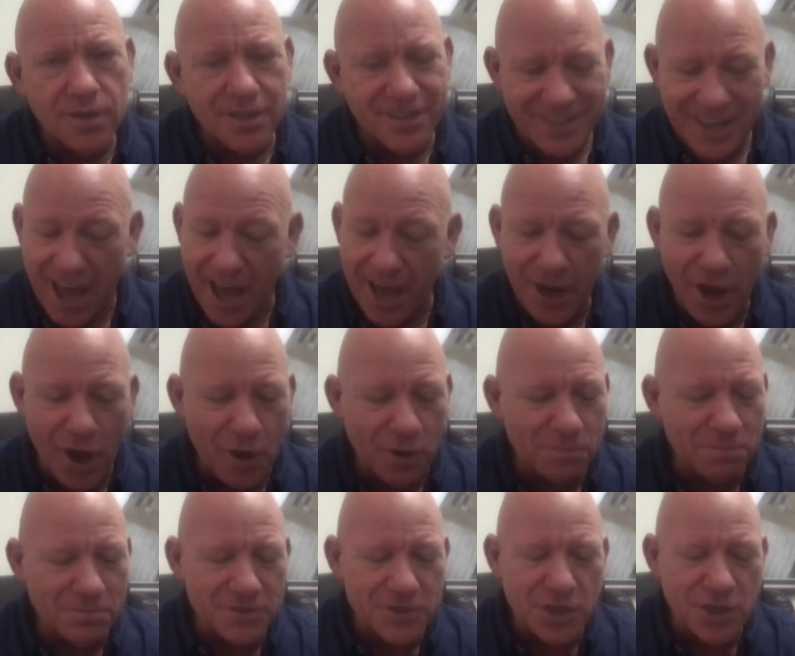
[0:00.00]
I
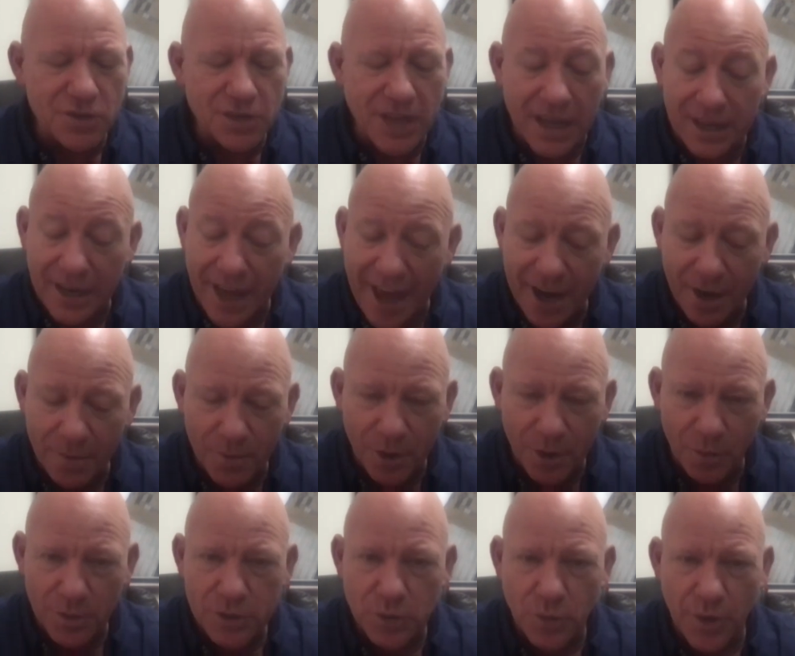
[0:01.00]
know. Suzanne Latimer
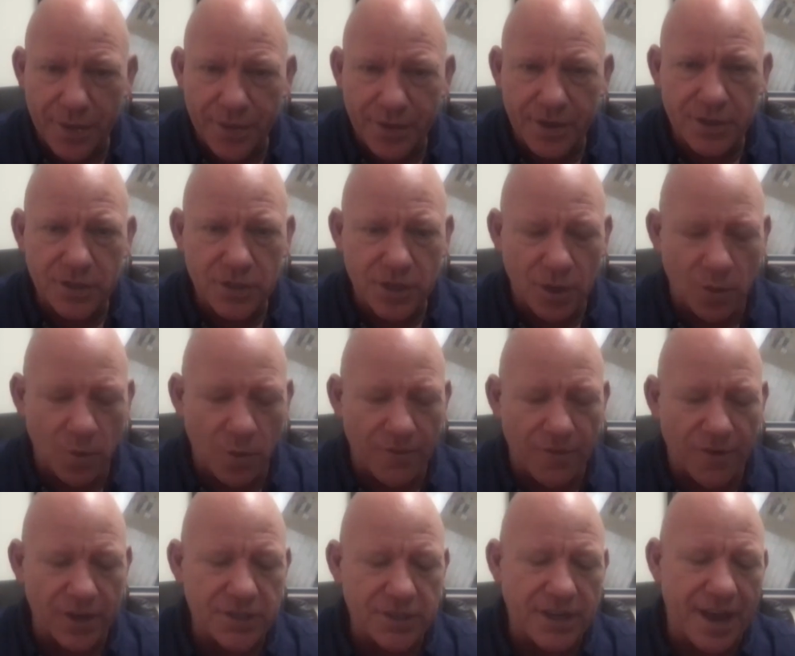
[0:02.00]
was with us, one of
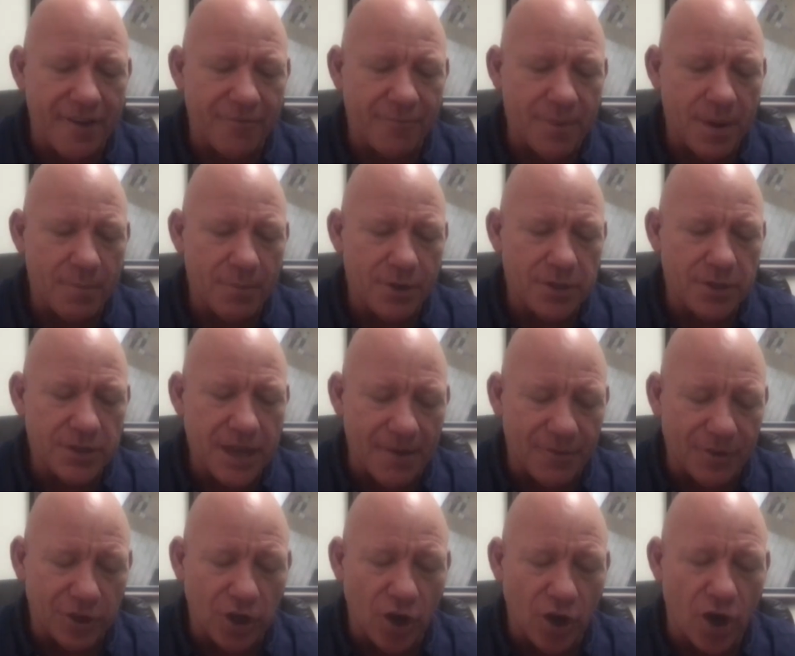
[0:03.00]
our staff members,
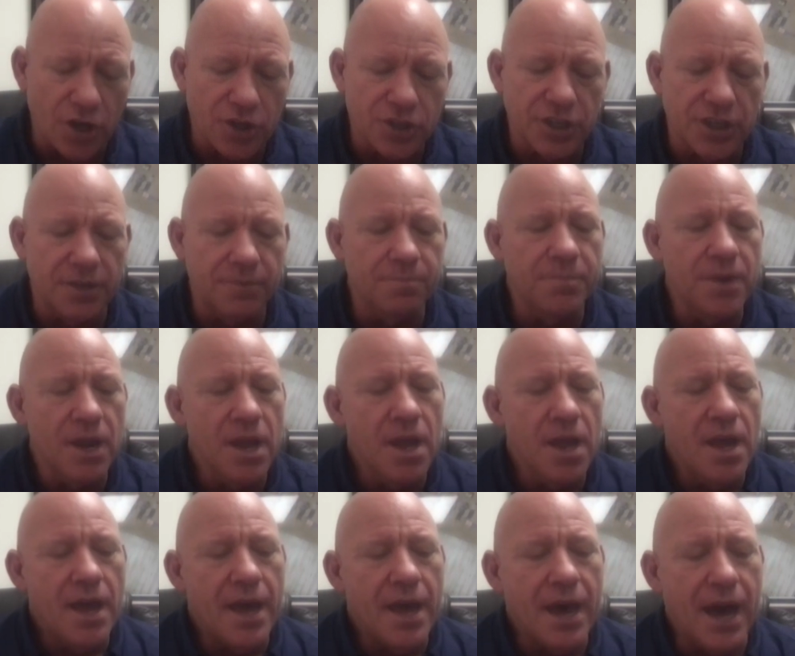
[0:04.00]
Kevin Larson.
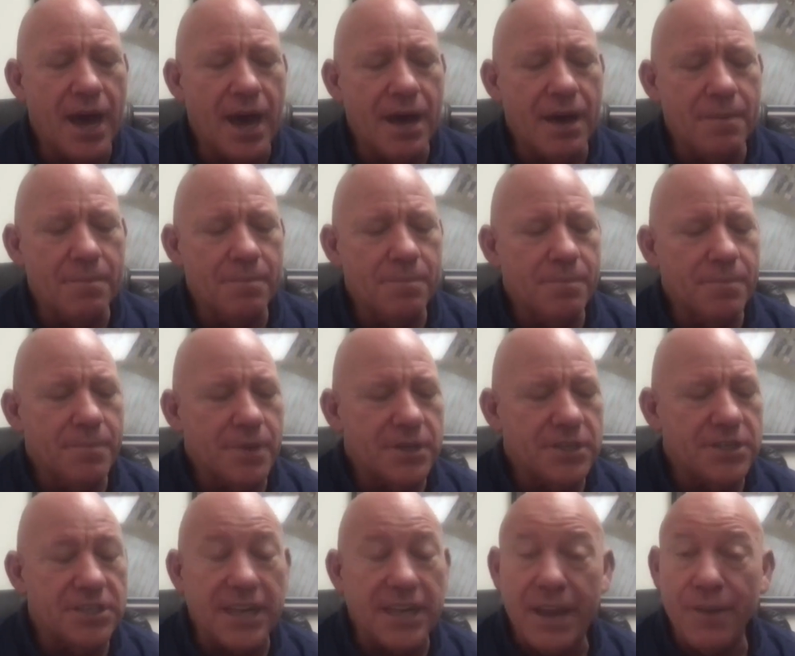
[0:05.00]

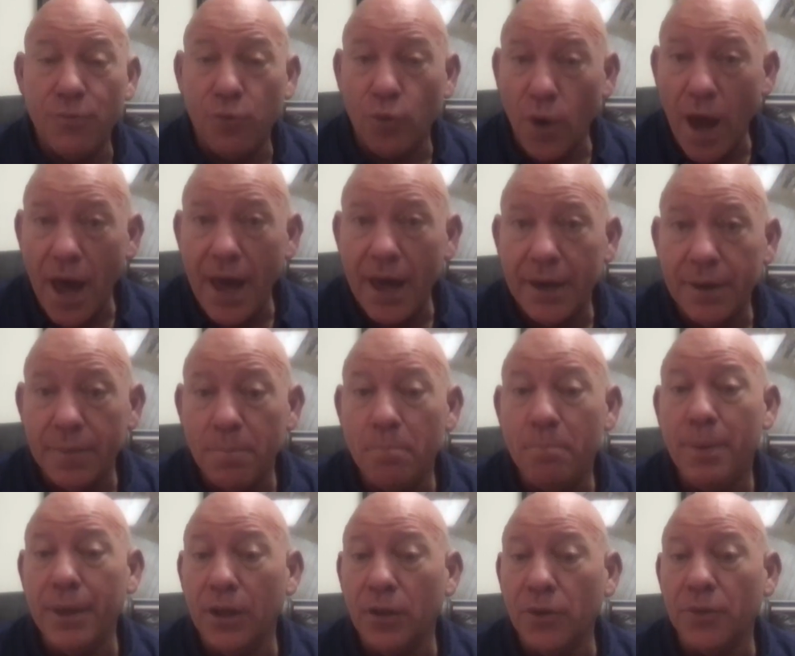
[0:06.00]
Steve Rudd
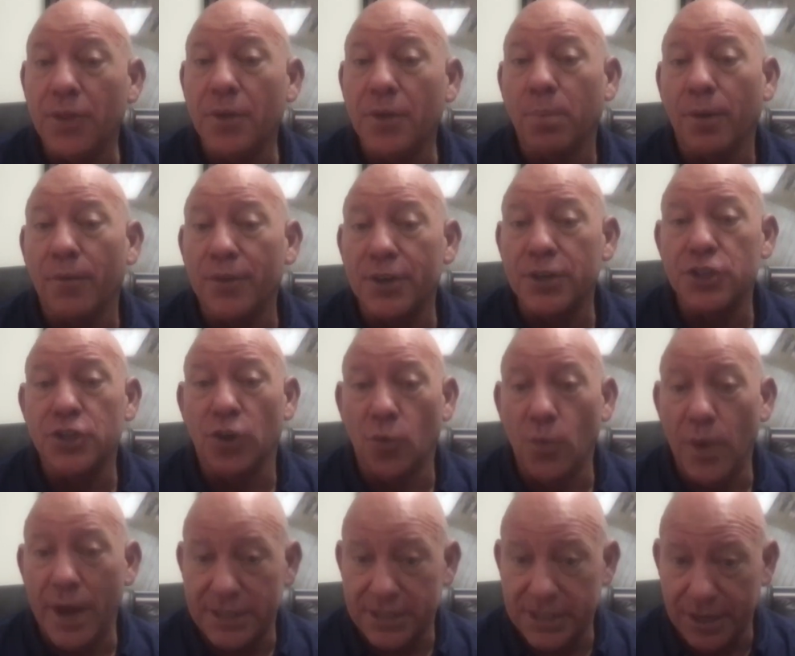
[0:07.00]
built the provisional
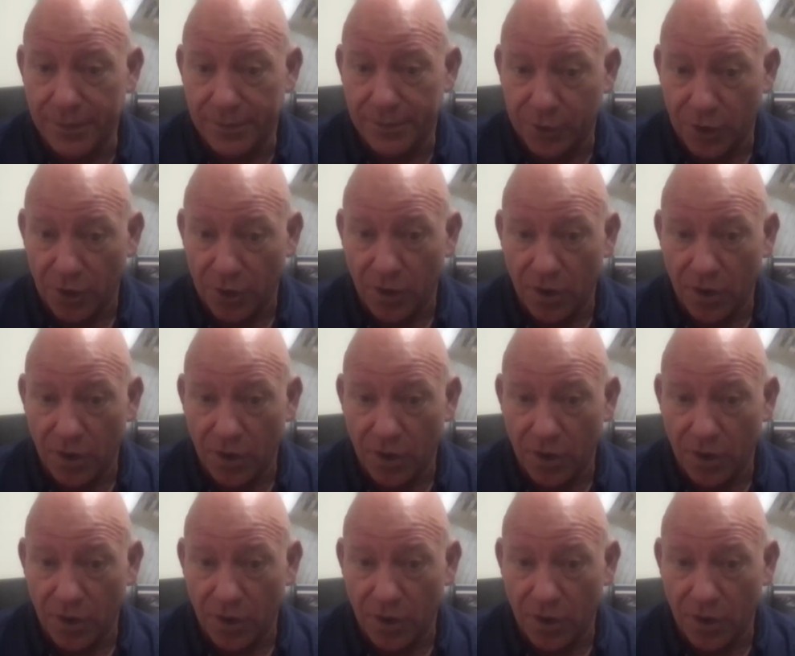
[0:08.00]
wet sifter